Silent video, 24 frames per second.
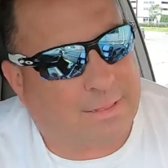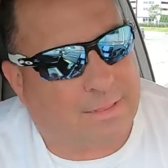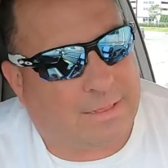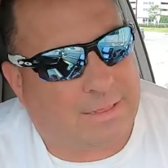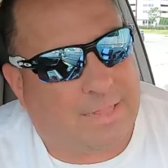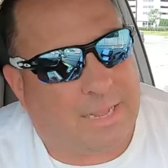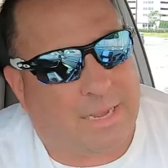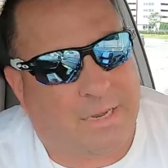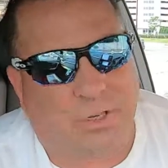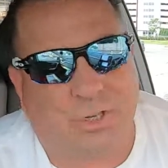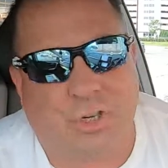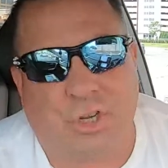
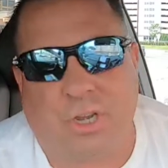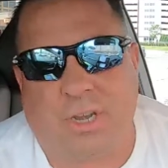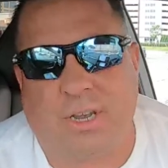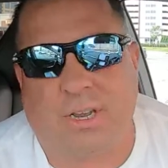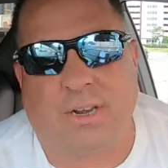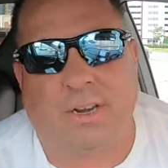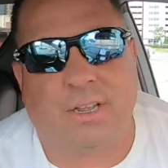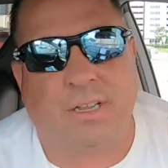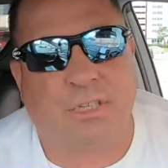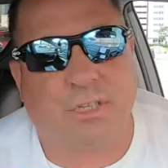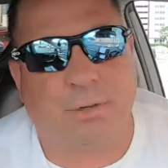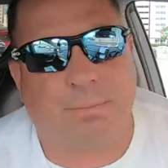That
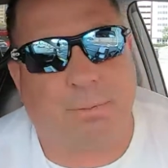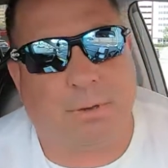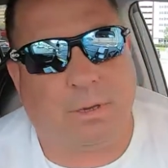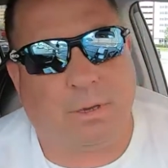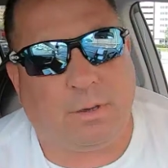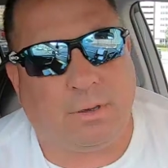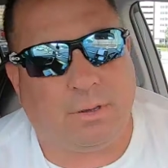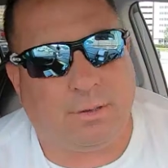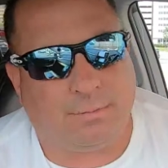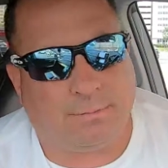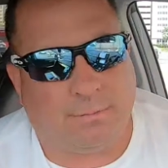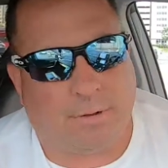chicken needs to
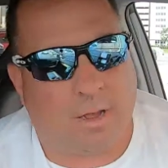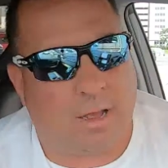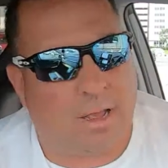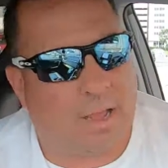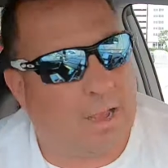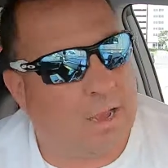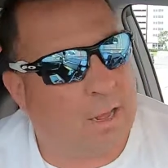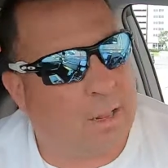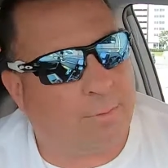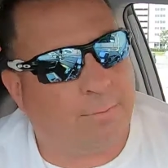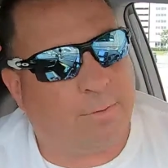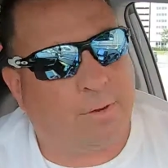be a
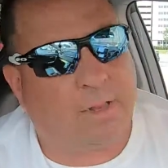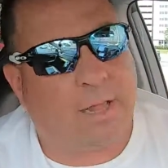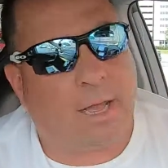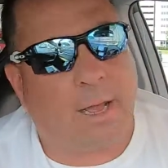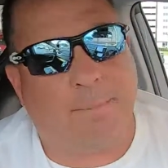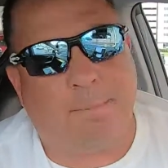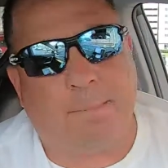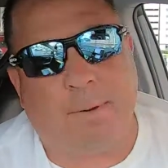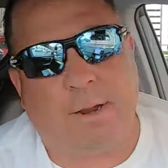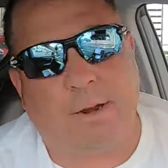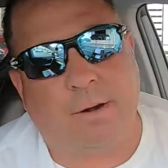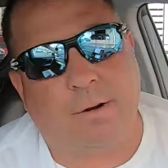hell of a
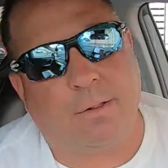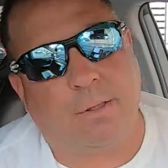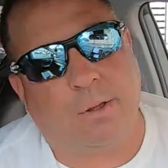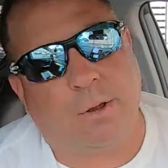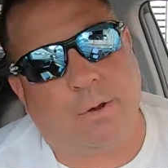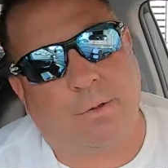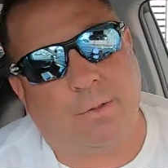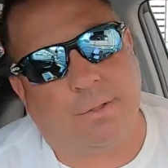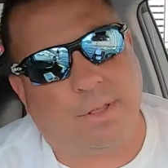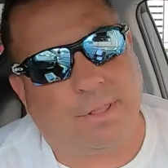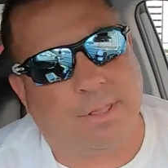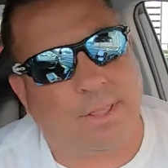lot bigger,
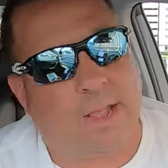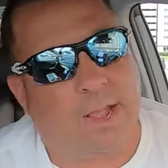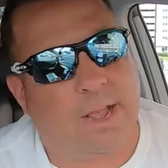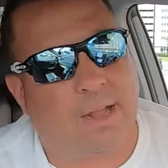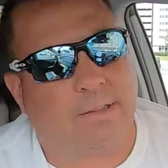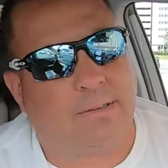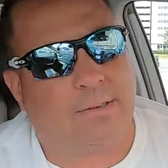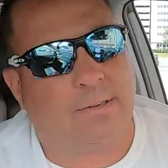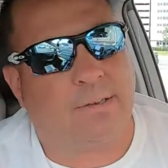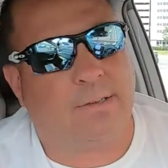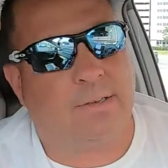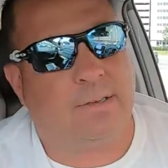though, than
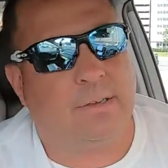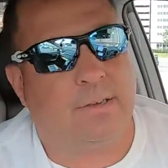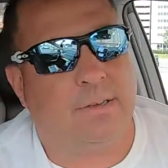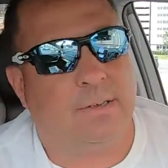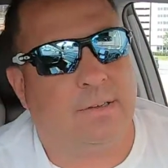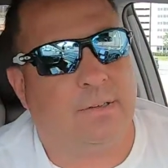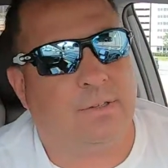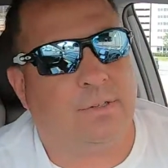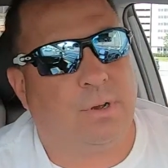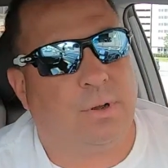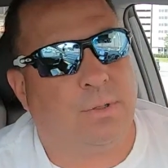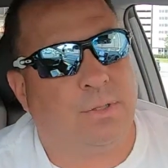that.
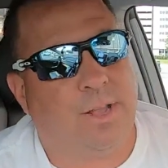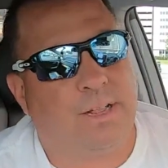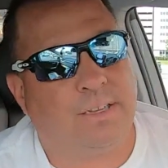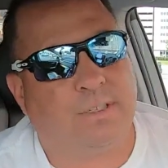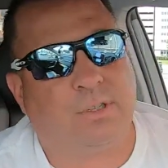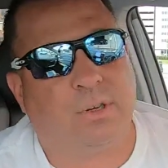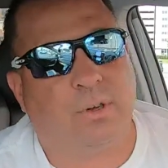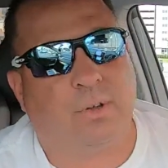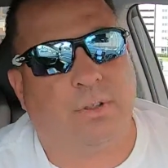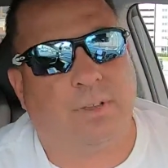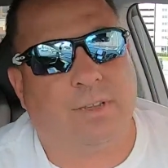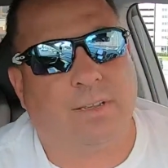So that's
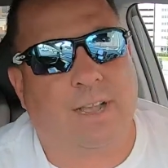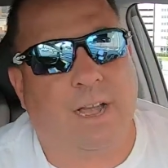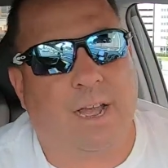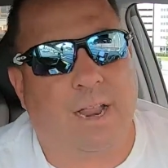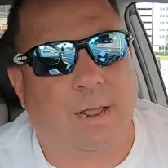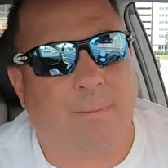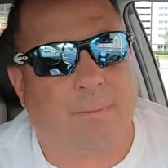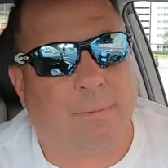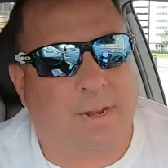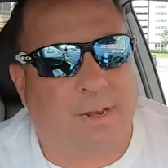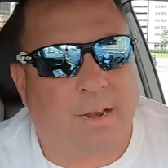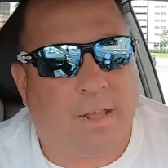the only con.
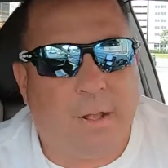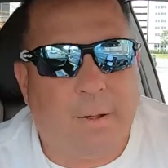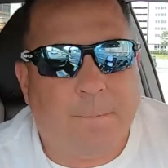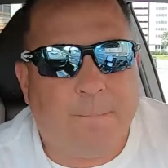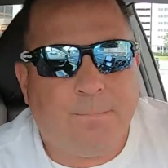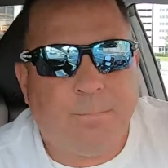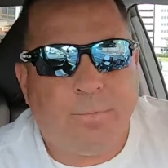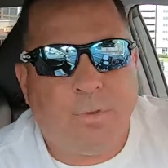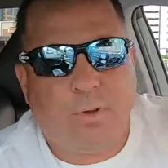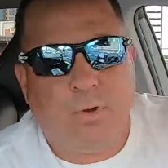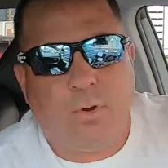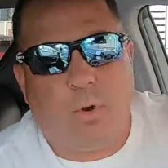I mean,
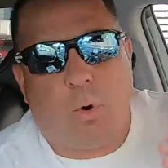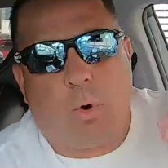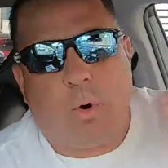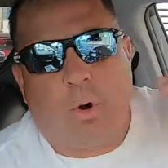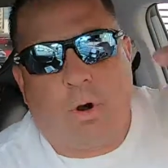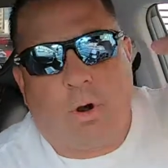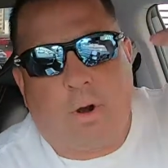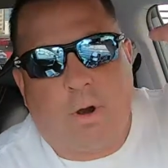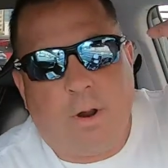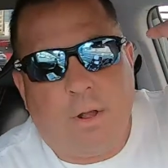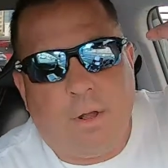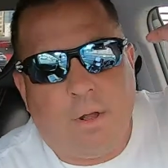
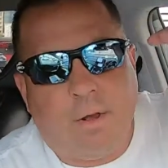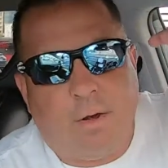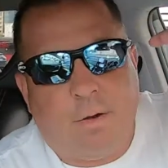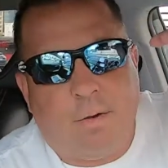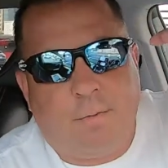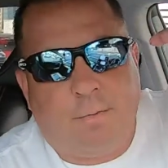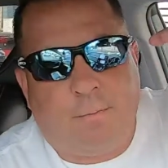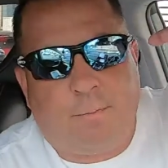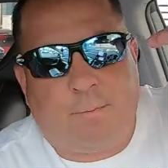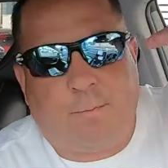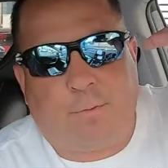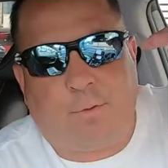your
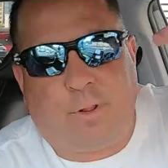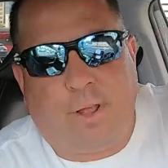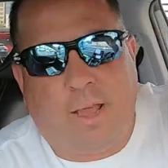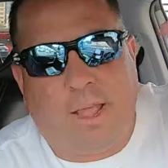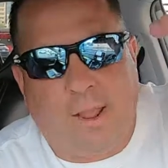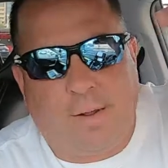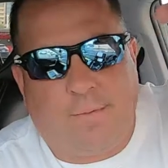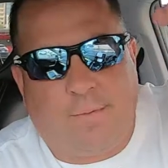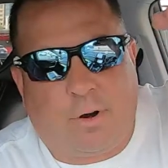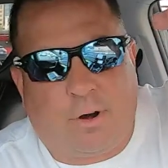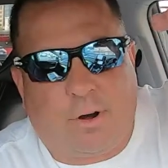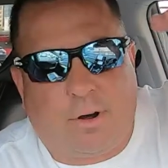
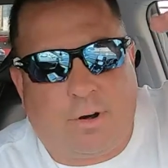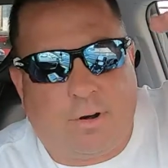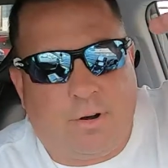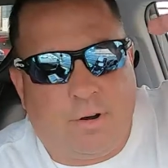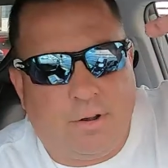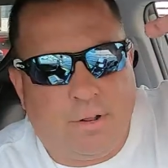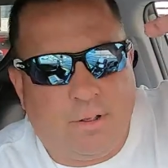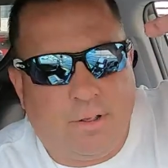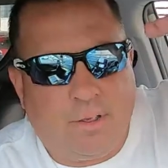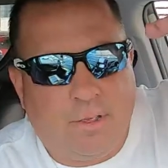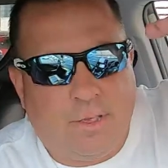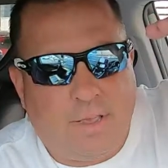flavor
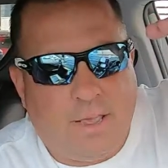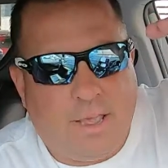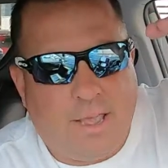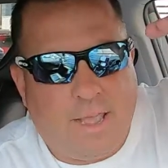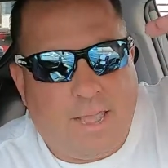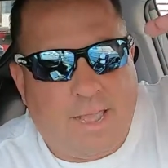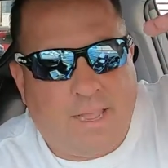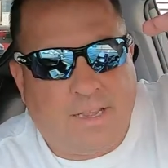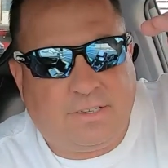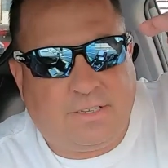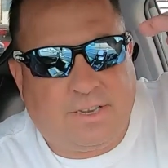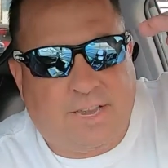
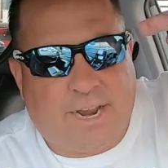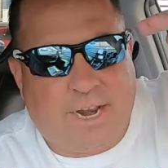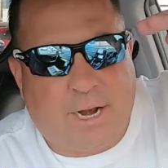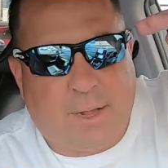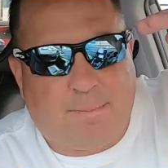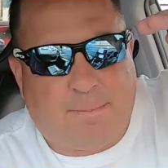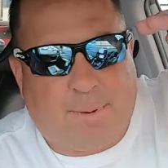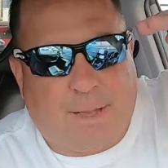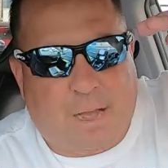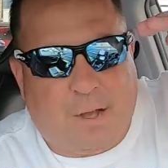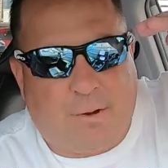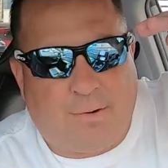is at
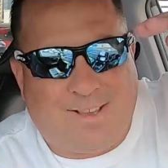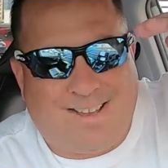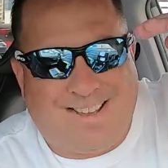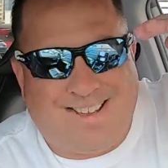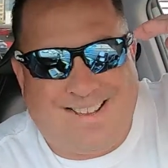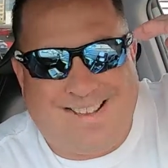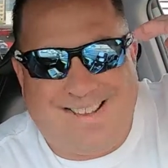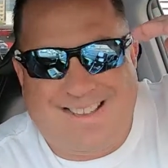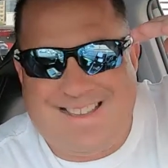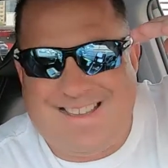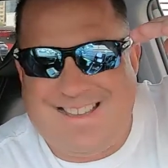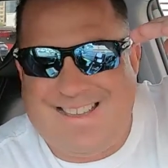about
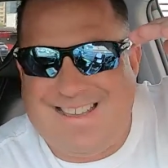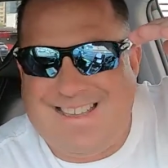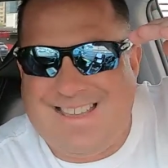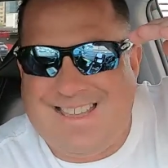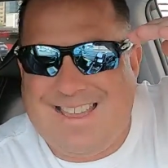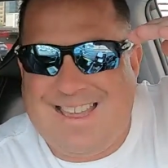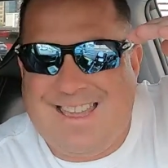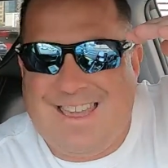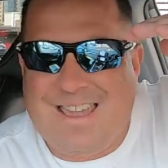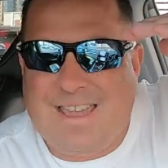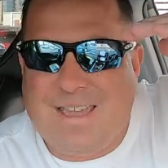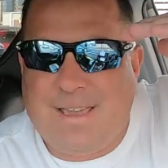a
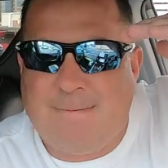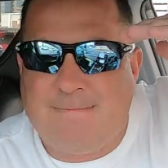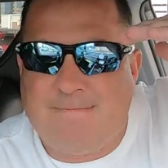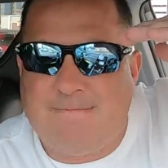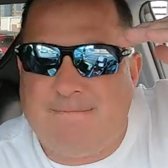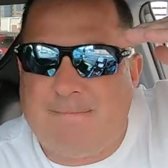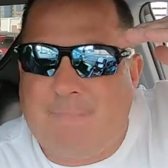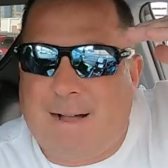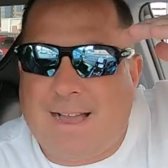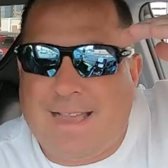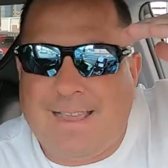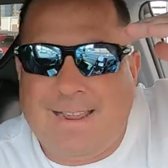
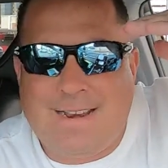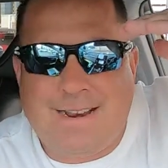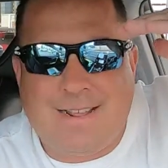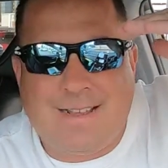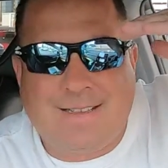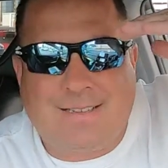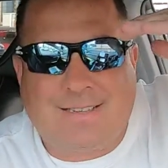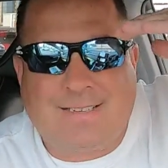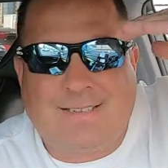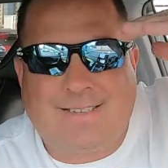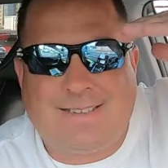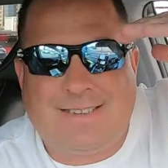
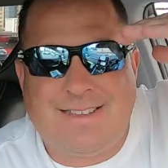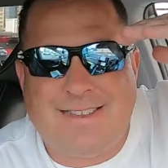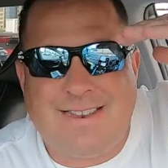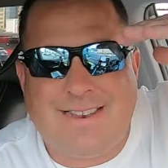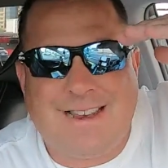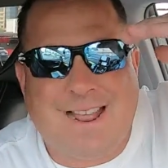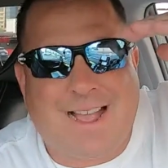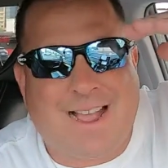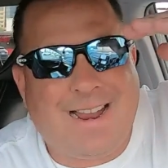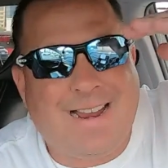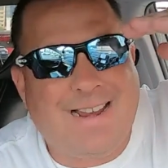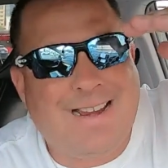minus
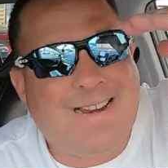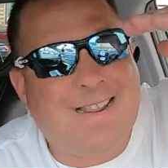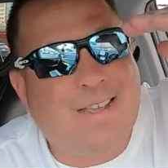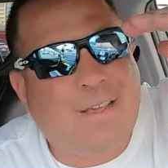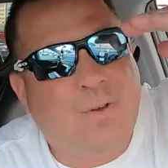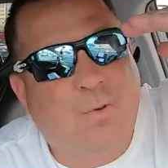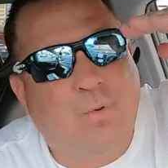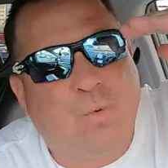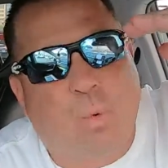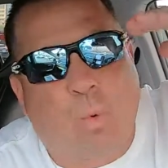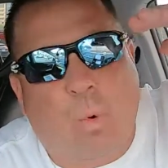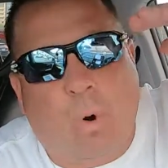
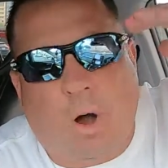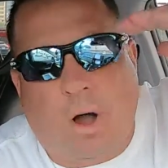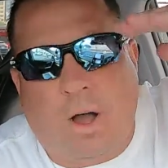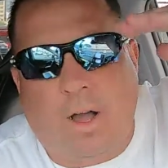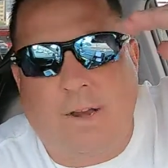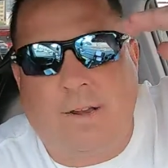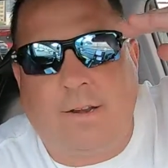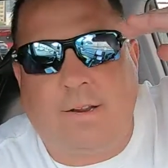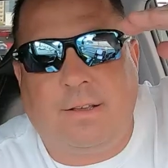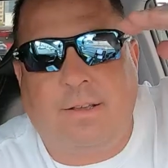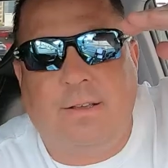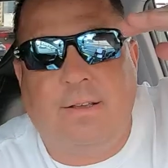
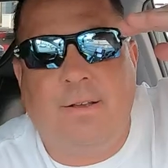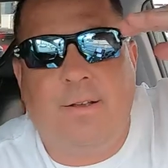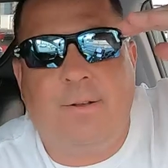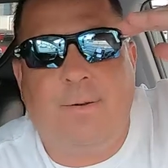91,